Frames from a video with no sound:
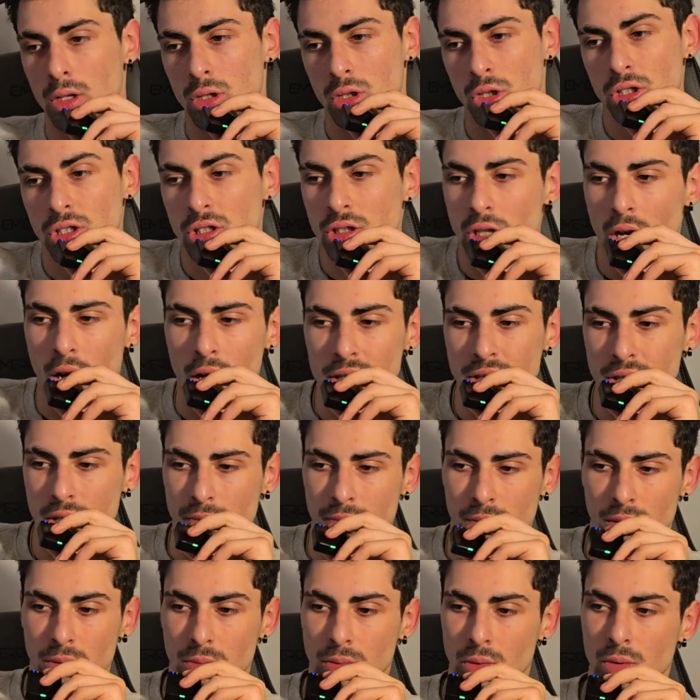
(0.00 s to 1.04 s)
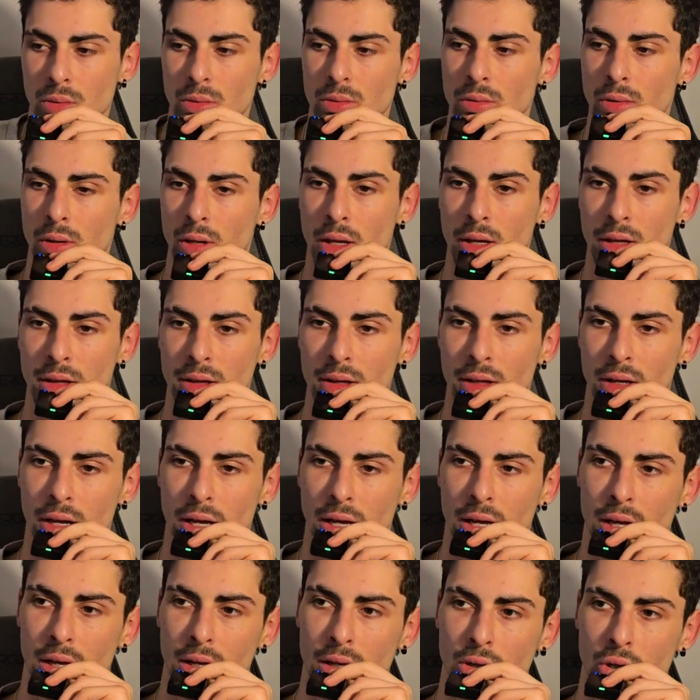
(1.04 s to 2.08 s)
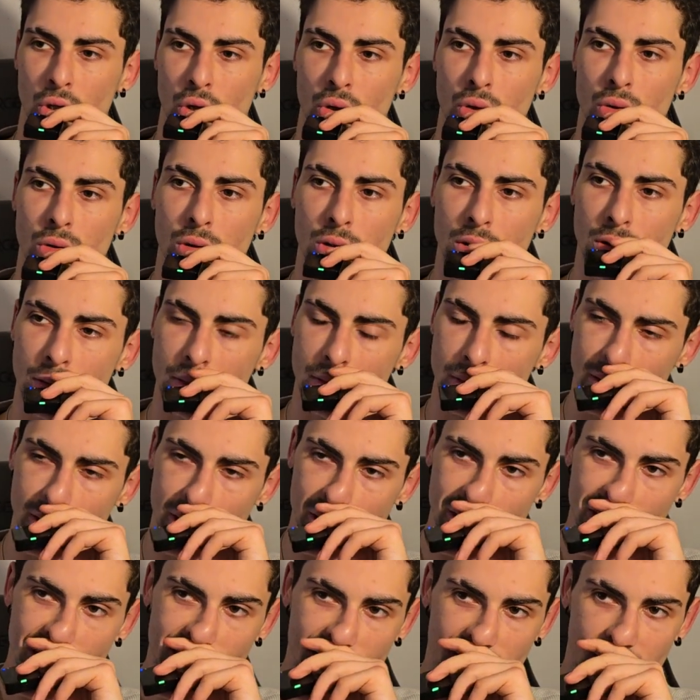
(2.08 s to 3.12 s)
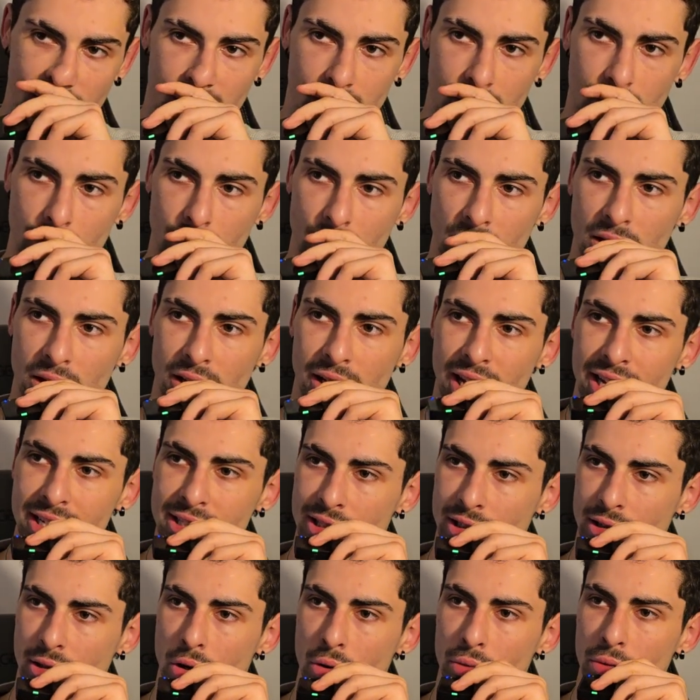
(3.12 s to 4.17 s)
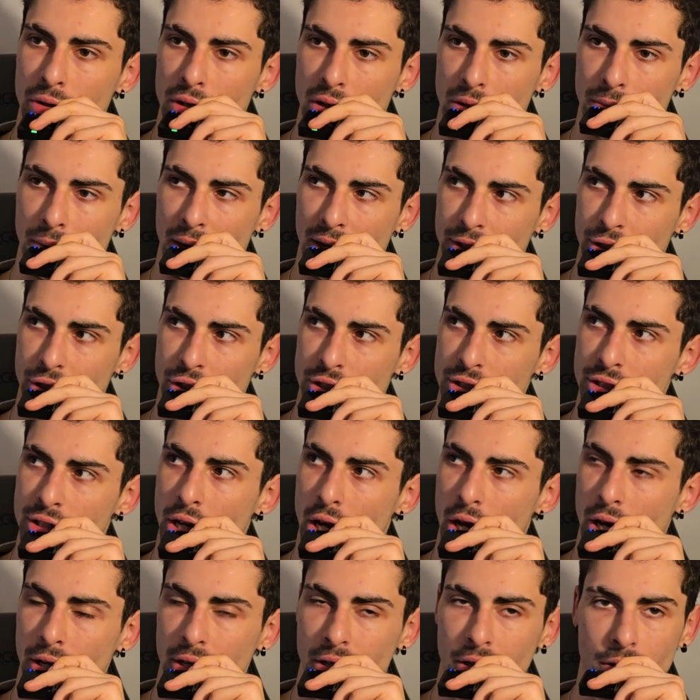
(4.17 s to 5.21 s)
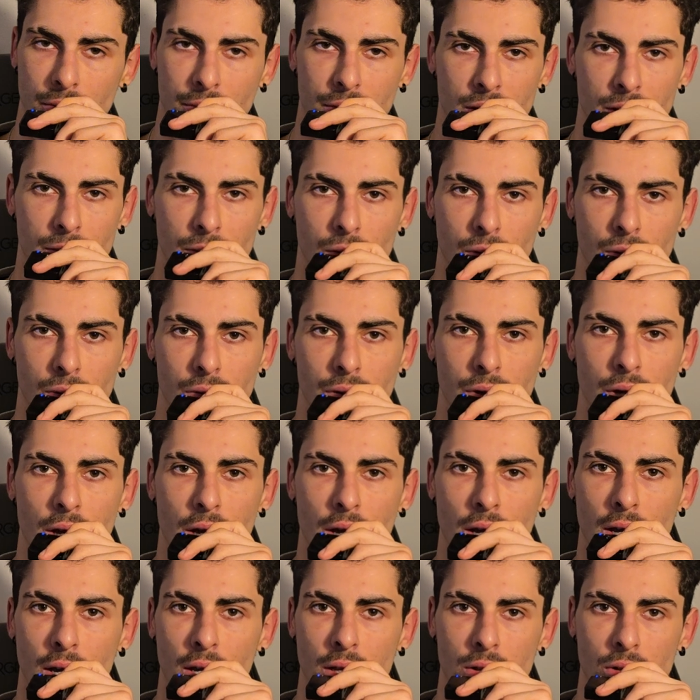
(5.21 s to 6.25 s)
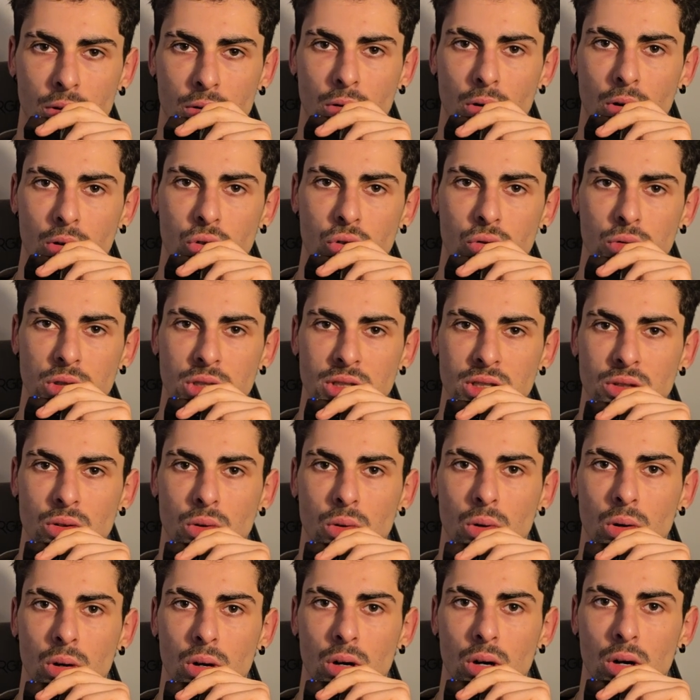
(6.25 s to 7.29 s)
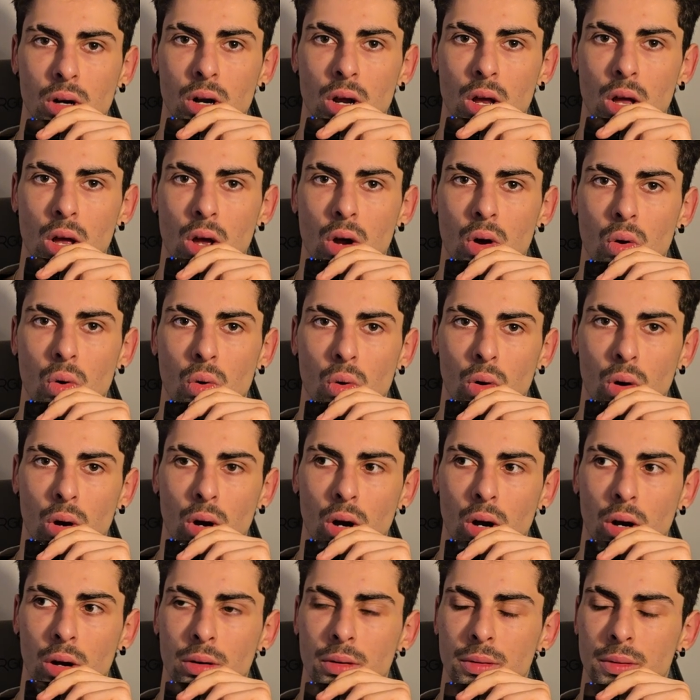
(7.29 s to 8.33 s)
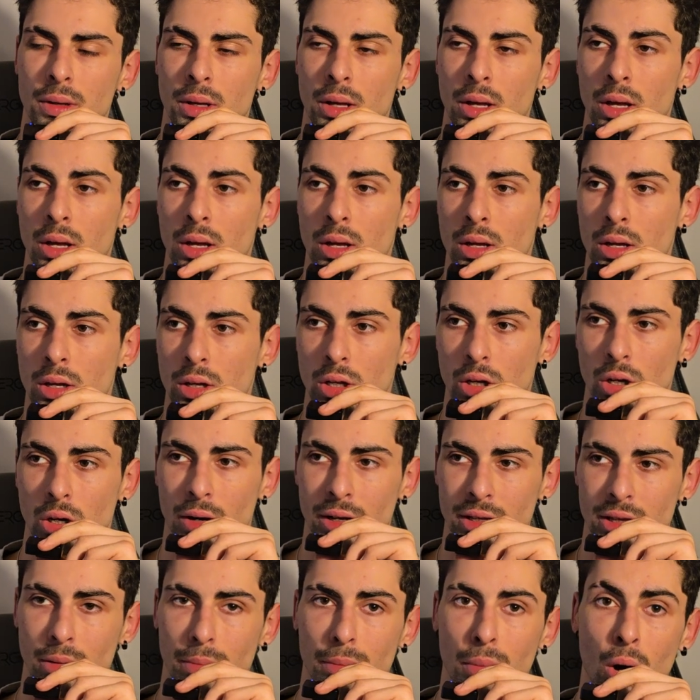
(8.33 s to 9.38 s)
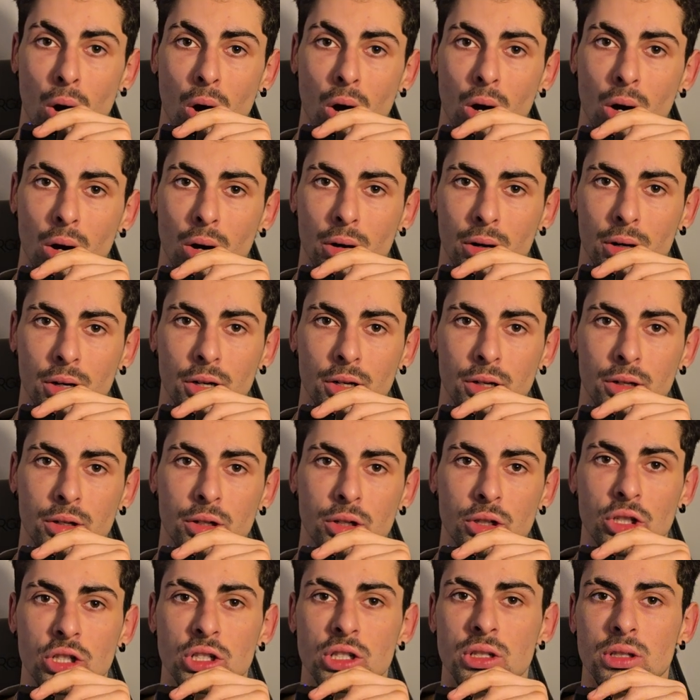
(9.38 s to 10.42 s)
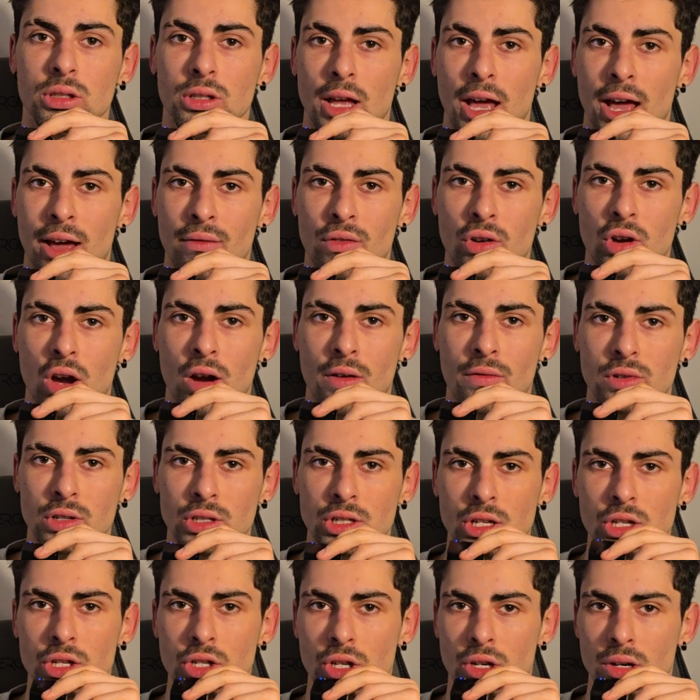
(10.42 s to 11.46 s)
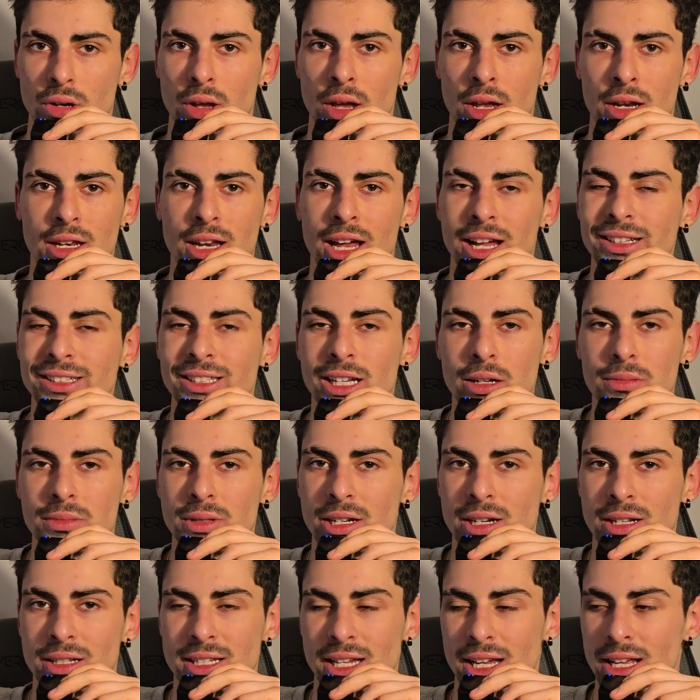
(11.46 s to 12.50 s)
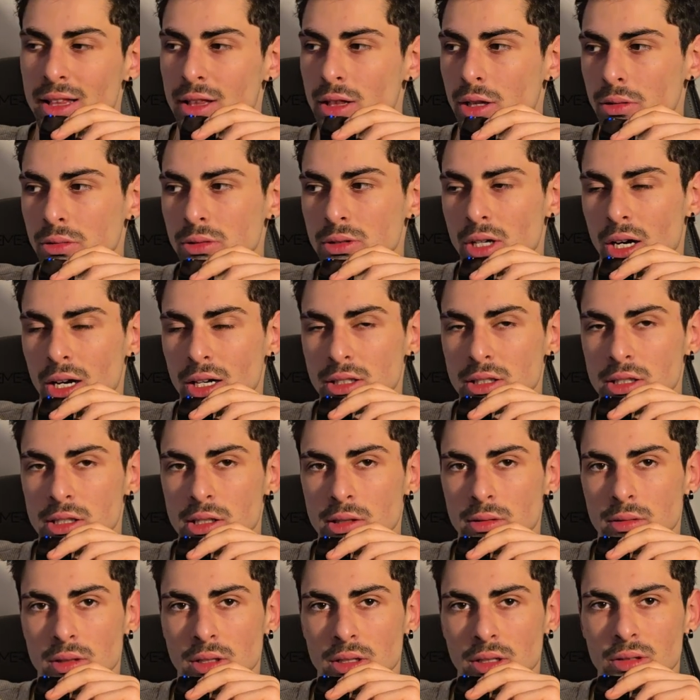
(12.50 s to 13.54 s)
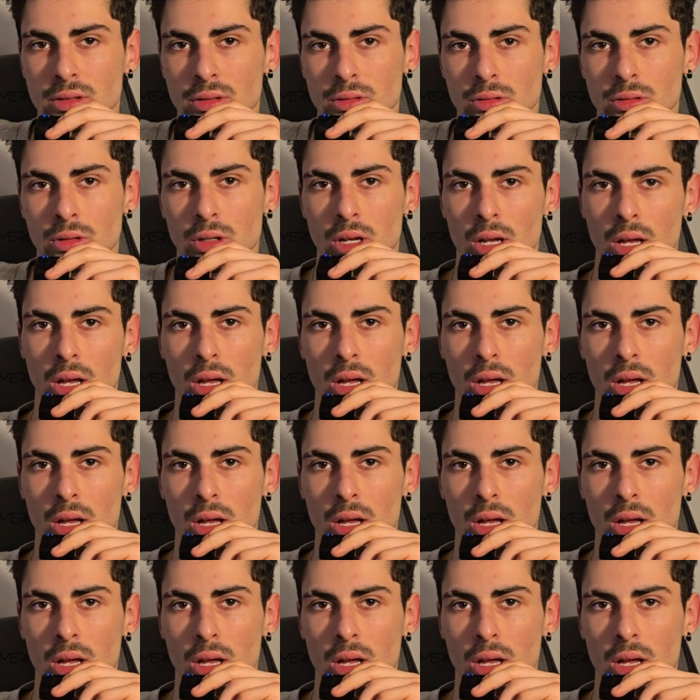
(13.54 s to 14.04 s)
just talk to people. And you can be less lonely by just talking to people in the grocery store or at the park. You just have a conversation, and 9 times out of 10 they'll talk to you too.